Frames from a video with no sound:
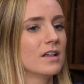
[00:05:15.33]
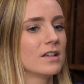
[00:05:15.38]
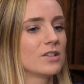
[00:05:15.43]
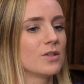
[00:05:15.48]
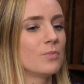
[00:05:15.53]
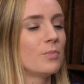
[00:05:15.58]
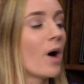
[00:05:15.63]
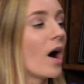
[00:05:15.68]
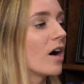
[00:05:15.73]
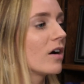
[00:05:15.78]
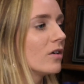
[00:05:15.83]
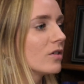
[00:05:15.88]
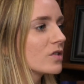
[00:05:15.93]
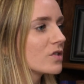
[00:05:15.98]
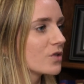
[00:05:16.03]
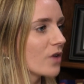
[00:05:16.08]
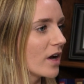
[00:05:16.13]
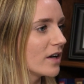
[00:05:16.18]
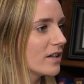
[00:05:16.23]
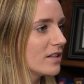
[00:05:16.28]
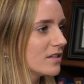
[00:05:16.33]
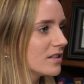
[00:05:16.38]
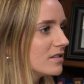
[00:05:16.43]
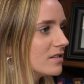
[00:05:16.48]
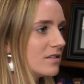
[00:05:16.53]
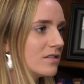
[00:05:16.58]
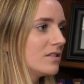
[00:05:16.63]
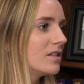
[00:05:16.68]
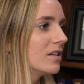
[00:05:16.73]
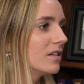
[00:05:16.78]
debacle surrounding the
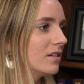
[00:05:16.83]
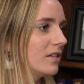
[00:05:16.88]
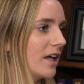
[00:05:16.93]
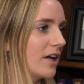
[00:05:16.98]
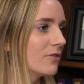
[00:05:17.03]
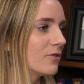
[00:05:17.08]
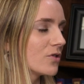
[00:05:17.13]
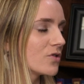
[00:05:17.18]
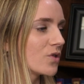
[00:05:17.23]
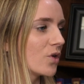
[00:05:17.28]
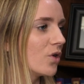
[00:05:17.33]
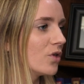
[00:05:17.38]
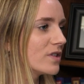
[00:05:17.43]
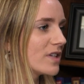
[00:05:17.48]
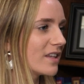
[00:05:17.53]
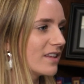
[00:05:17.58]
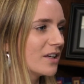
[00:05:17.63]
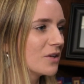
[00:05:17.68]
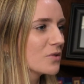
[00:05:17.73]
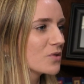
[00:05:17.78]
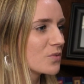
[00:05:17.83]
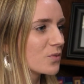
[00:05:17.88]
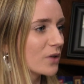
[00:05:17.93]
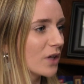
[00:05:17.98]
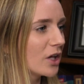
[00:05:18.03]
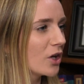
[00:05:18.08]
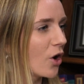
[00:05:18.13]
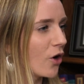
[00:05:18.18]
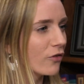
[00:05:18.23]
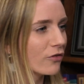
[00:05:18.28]
delayed results, I think it was
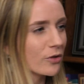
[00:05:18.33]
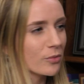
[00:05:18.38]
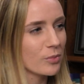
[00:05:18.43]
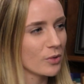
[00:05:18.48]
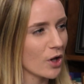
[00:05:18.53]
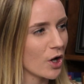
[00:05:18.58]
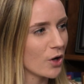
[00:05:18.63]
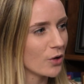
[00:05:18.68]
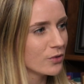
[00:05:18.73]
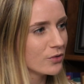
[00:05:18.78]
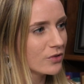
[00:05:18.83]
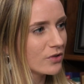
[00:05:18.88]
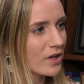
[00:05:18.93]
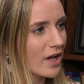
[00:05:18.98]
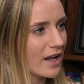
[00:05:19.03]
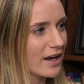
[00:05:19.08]
really overblown.